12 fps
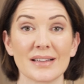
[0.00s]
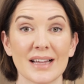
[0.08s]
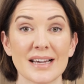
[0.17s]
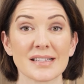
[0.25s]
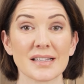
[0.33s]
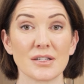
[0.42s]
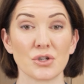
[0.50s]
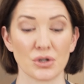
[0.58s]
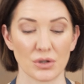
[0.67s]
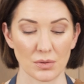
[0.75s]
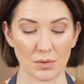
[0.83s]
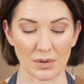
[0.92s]
And lastly,
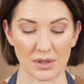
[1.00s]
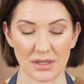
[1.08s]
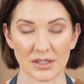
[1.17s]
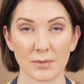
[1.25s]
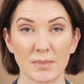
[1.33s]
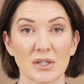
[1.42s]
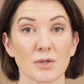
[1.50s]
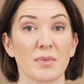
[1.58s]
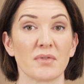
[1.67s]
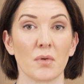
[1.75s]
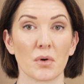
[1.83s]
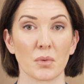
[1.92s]
to this mix,
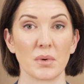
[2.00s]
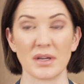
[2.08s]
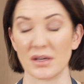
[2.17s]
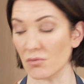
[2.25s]
before we